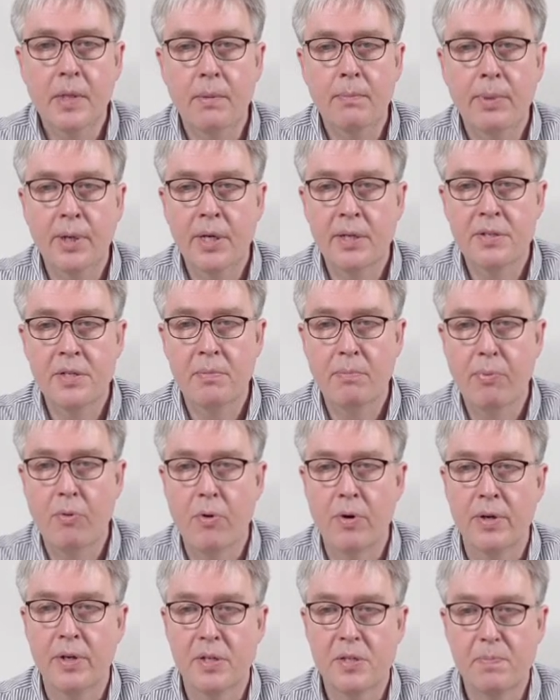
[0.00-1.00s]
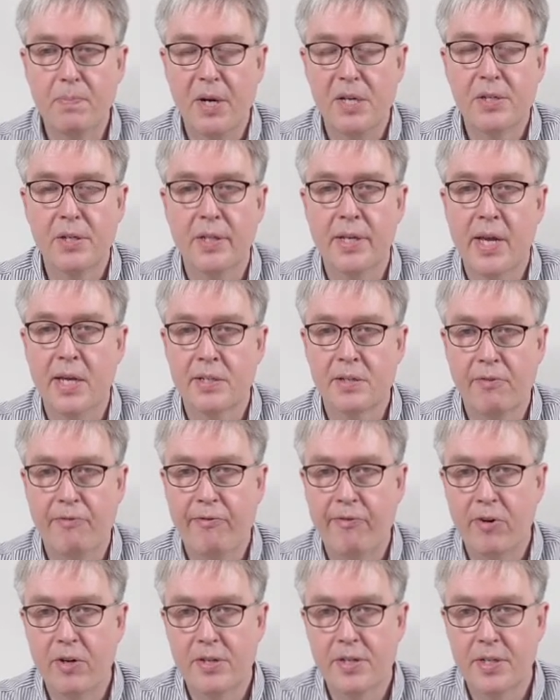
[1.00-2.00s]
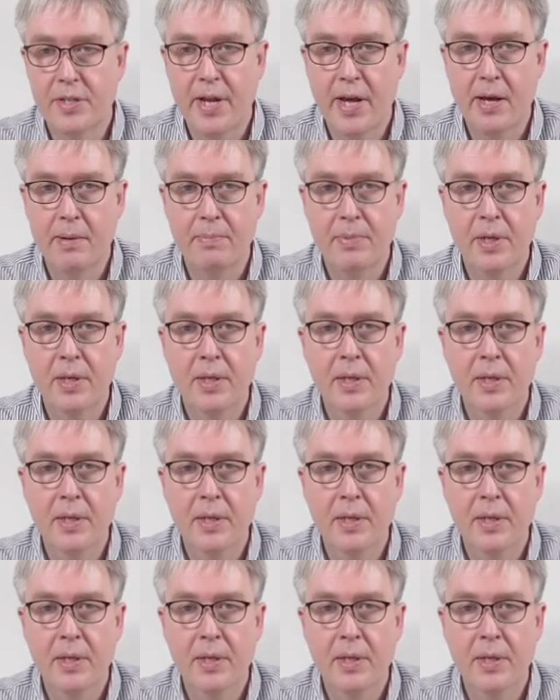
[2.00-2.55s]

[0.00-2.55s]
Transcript: but it's important, especially as a first step.